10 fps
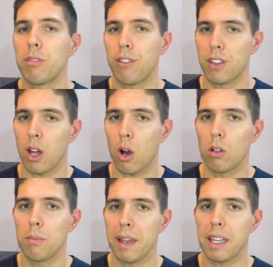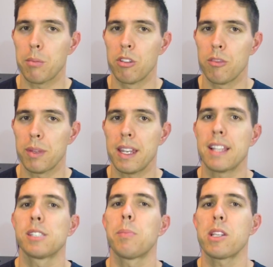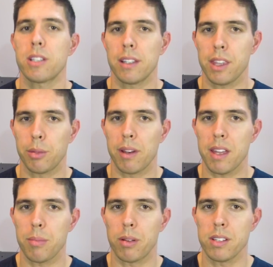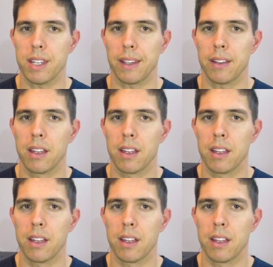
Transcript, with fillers: for the whole maker movement, especially 3D printing.